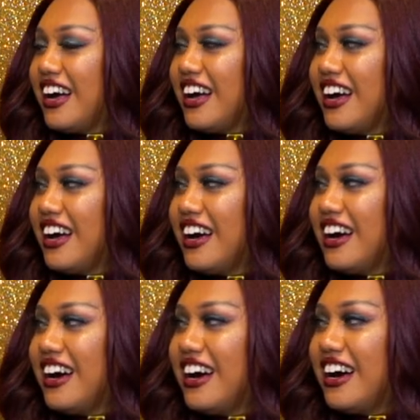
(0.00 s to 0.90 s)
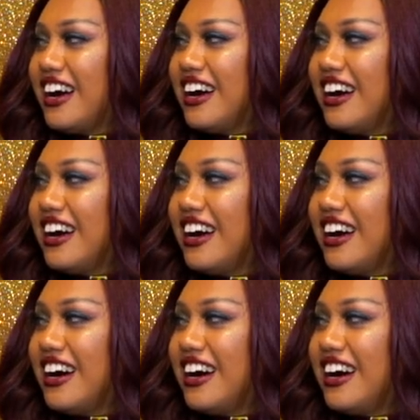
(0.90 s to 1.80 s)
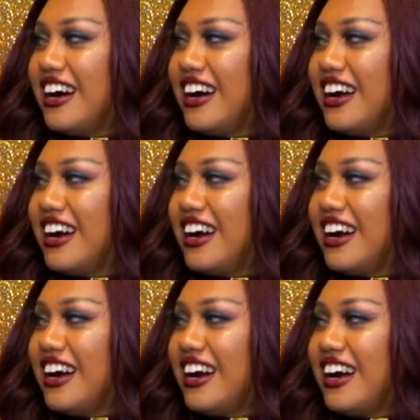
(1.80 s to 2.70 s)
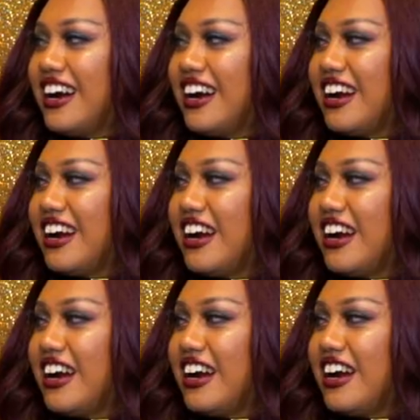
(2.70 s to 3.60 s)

This person isn't speaking.